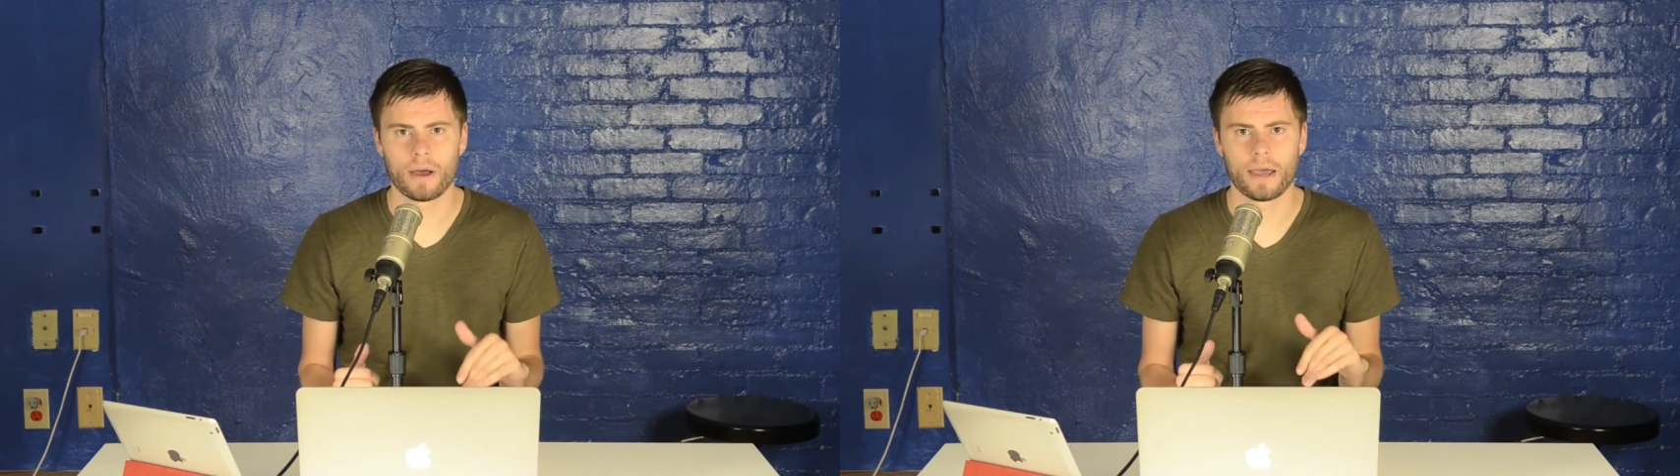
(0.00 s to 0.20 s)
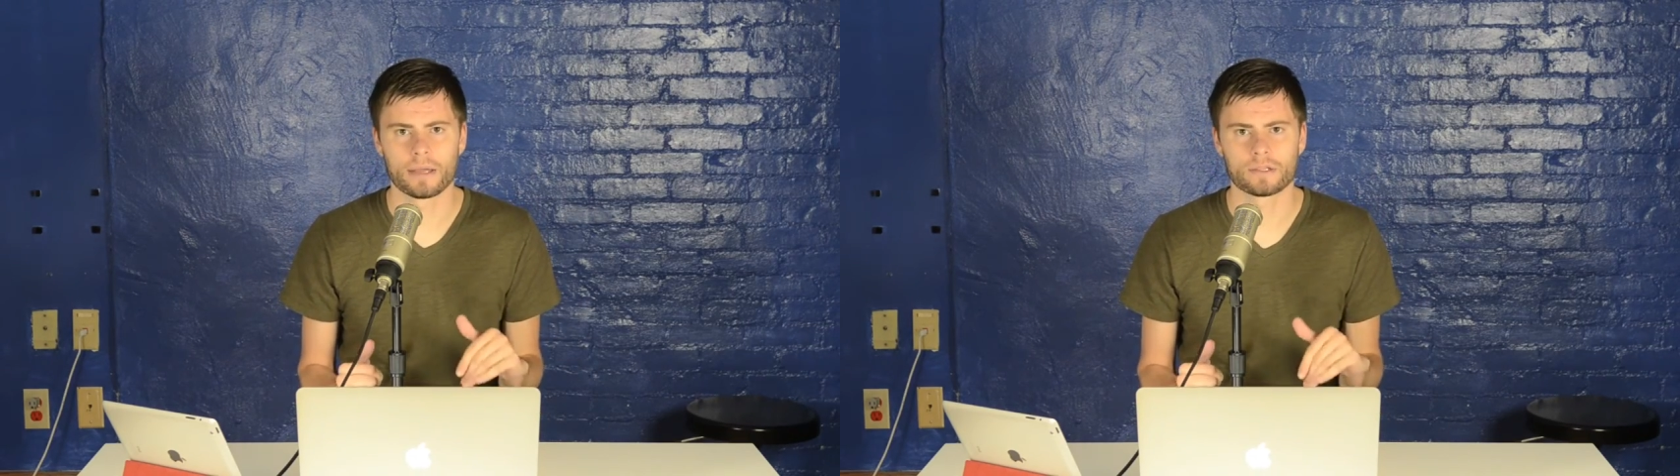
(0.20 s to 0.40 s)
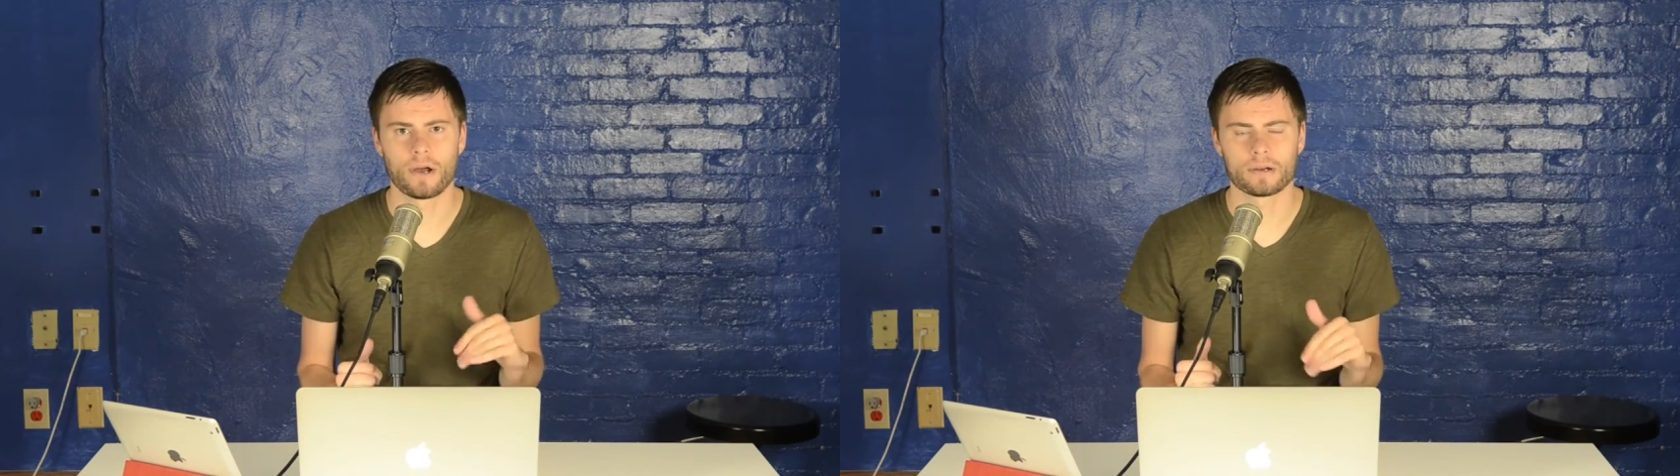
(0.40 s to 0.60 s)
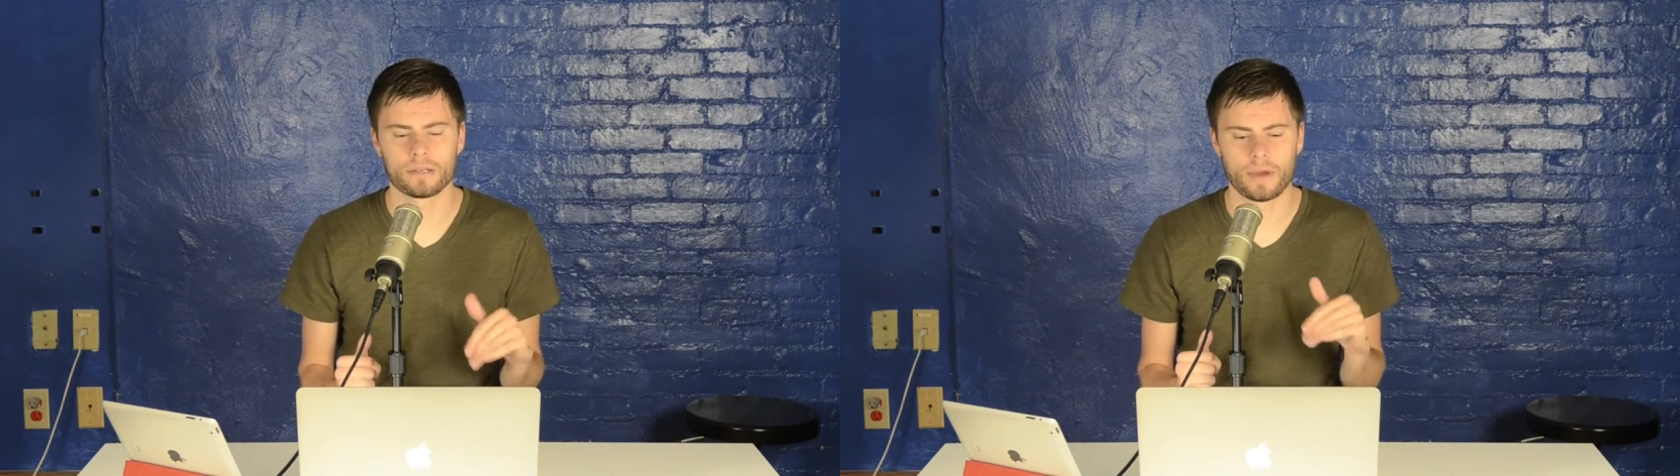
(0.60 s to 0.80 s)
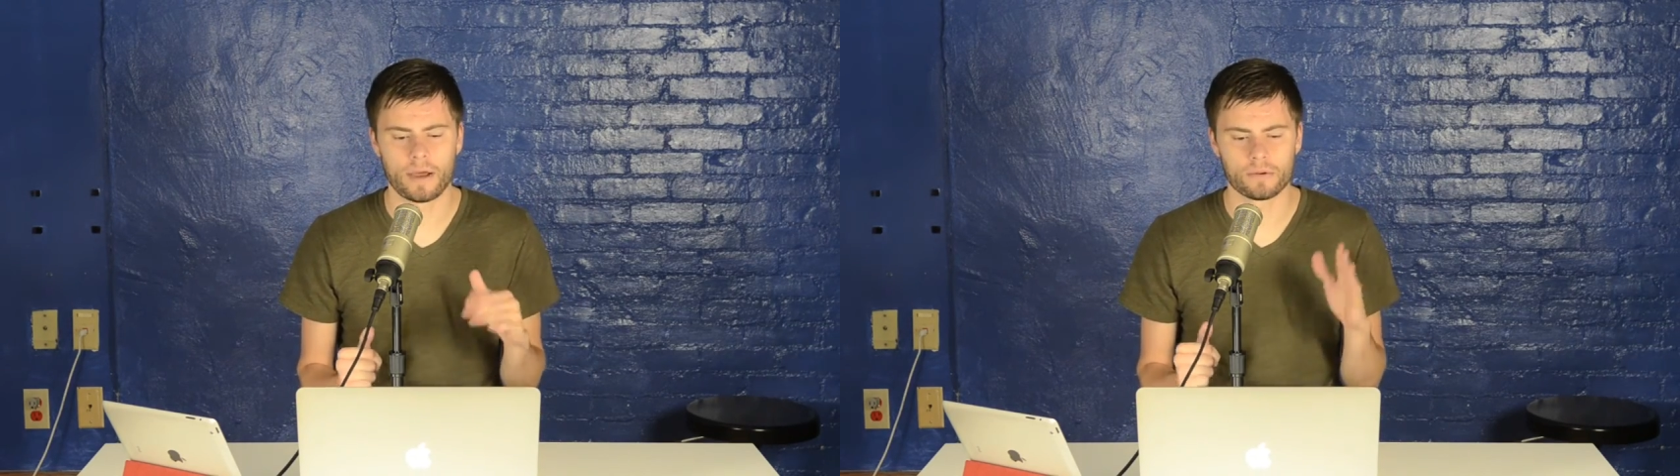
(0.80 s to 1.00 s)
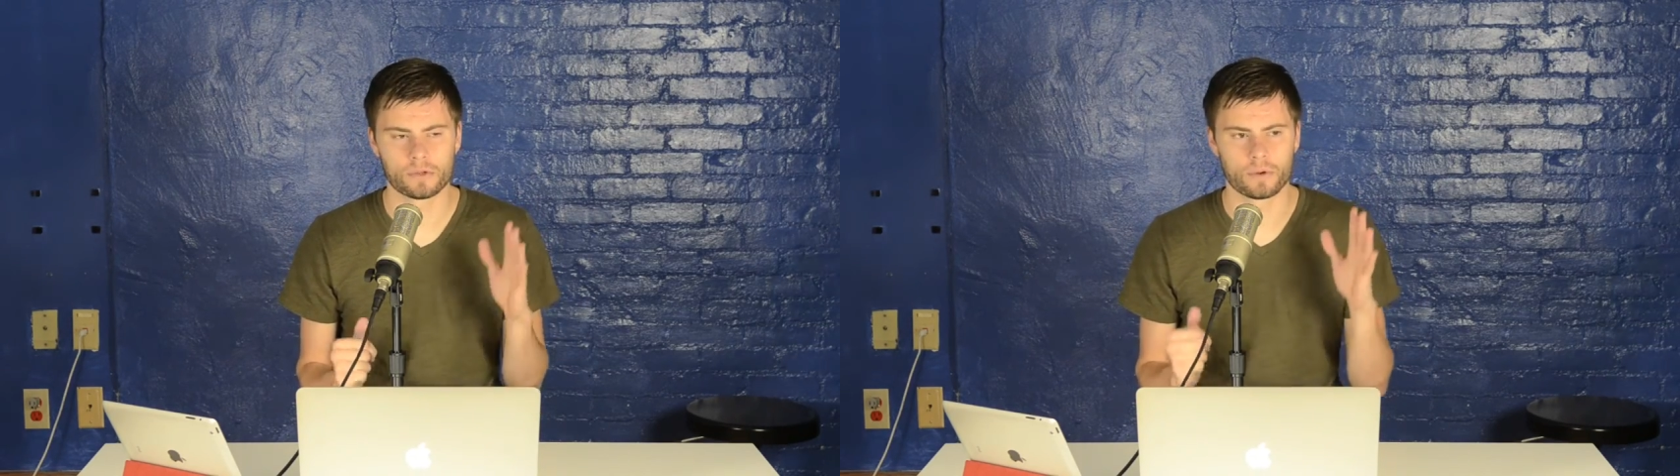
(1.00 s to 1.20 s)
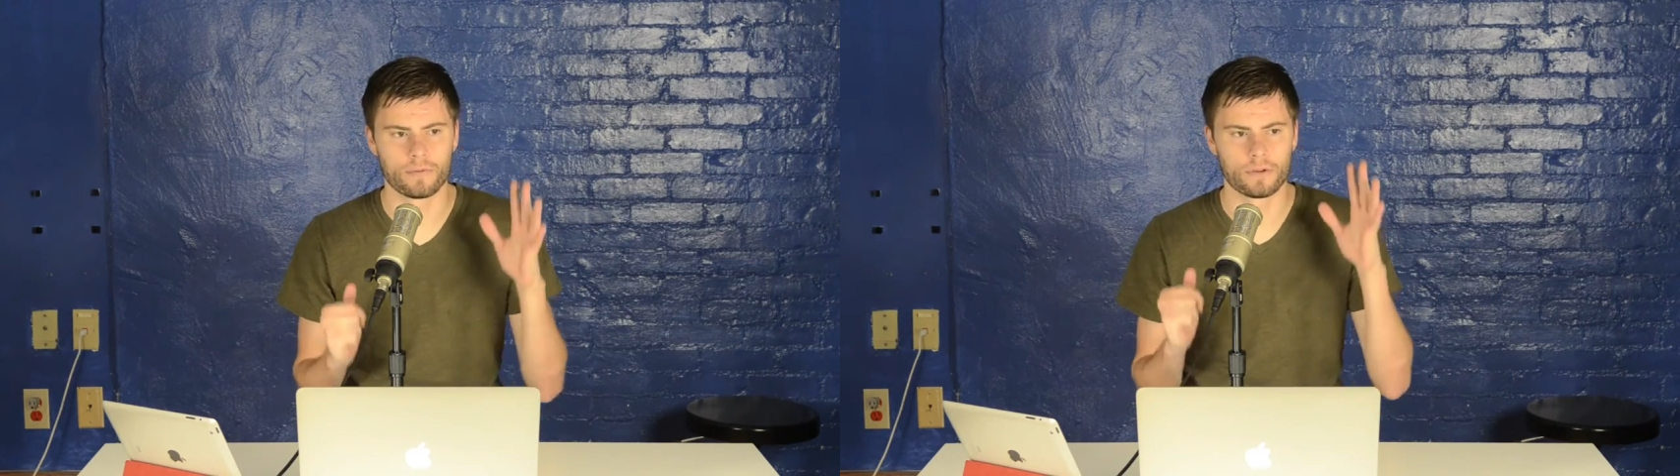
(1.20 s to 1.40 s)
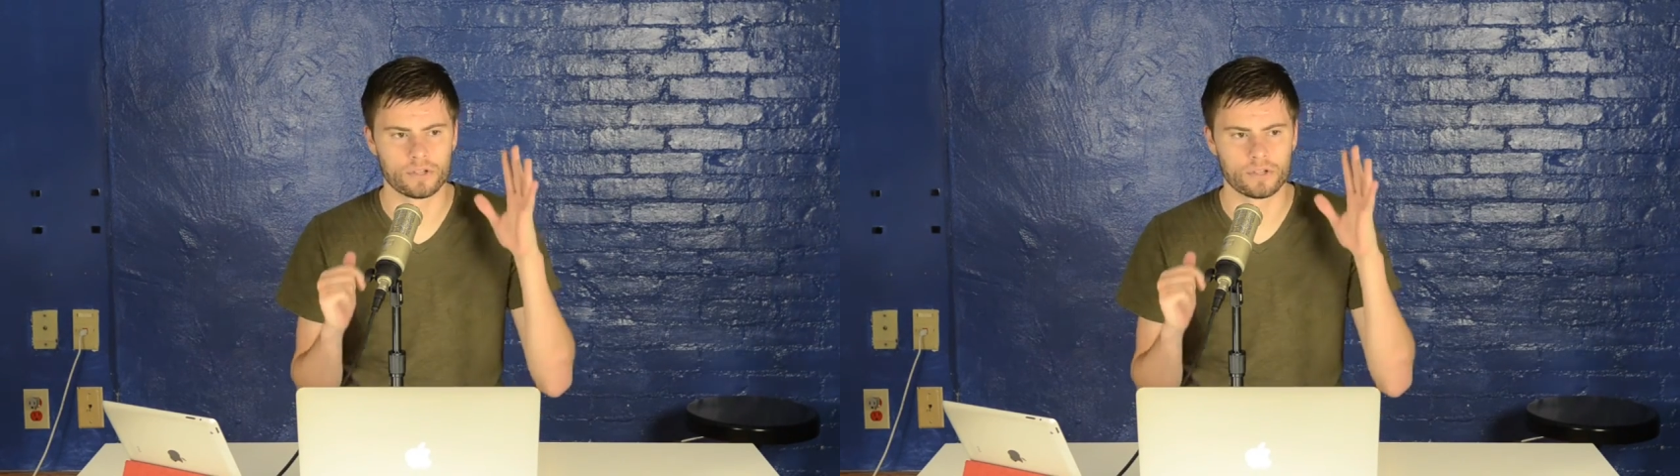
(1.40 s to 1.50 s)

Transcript: I talked about sort of a